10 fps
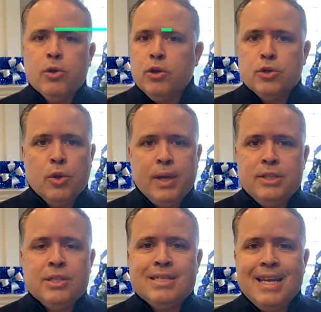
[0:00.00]
your
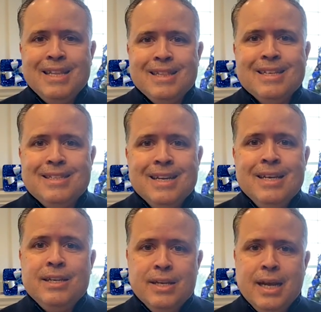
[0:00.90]
donations in the
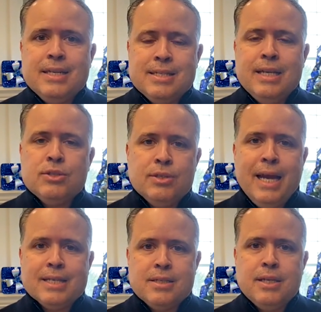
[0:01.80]
United States are
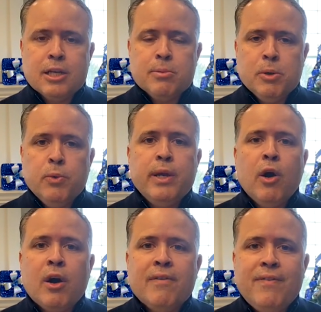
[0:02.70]
tax deductible. We
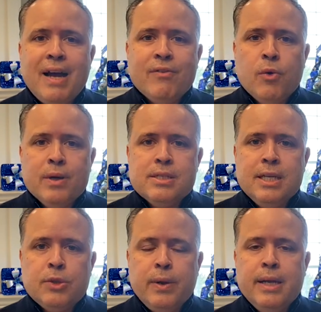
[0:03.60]
are a
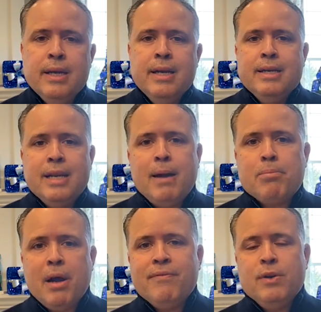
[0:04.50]
501c3
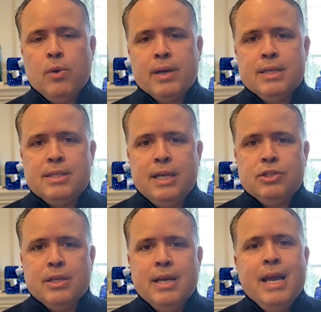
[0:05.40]
nonprofit
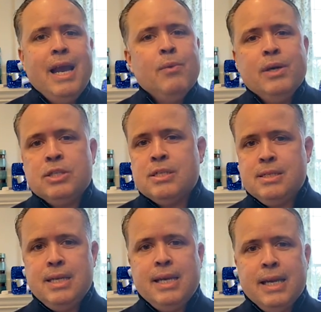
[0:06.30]
organization, and we're
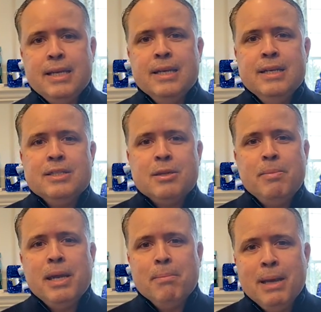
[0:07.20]
just seeking to
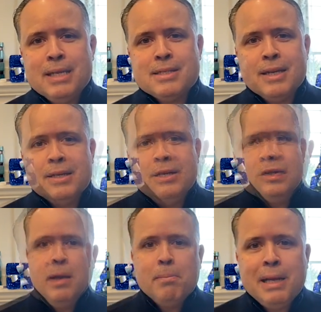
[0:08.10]
be a blessing.
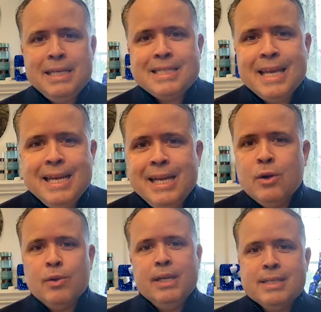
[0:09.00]
So please get
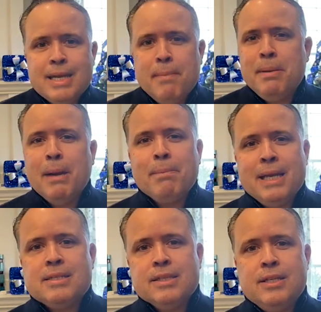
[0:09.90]
in on this and be a
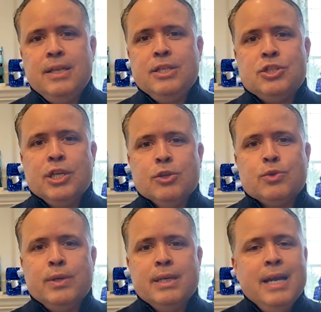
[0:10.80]
blessing to these
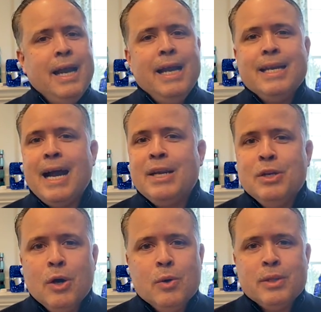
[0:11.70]
children. And I
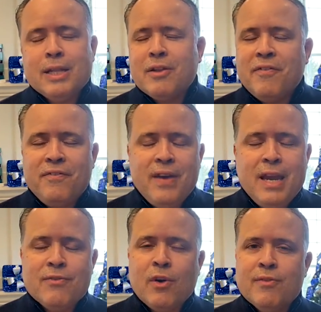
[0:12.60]
know that the
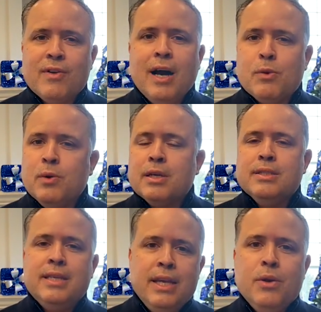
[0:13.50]
favor of God will
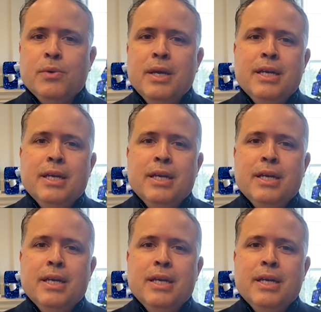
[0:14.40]
continue